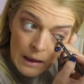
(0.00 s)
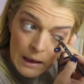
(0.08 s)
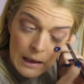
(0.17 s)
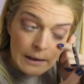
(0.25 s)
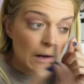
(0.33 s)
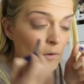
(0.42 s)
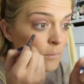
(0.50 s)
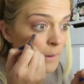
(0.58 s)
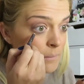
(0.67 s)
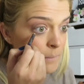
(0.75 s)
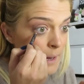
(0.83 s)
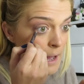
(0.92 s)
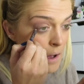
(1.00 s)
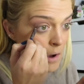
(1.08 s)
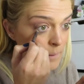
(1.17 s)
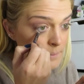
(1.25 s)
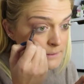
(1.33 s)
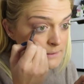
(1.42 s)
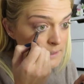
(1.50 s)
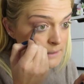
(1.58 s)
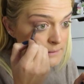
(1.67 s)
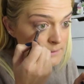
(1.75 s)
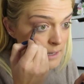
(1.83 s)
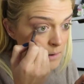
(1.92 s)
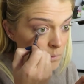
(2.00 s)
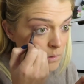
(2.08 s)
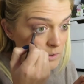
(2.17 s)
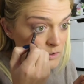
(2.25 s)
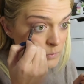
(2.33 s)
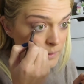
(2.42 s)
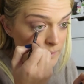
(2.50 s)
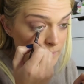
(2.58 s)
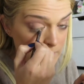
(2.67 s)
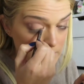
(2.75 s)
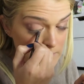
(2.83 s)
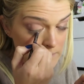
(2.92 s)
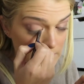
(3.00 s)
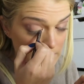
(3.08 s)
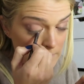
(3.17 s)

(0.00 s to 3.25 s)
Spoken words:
I remember how obsessed I was with it.